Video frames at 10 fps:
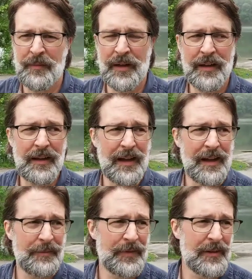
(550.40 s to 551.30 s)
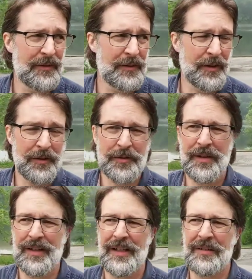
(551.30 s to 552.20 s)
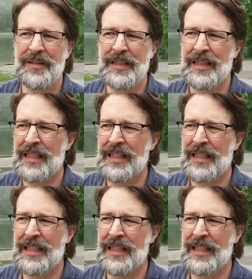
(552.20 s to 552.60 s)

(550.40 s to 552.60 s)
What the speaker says: I'm not gonna lie, I'm feeling a little cursed right now.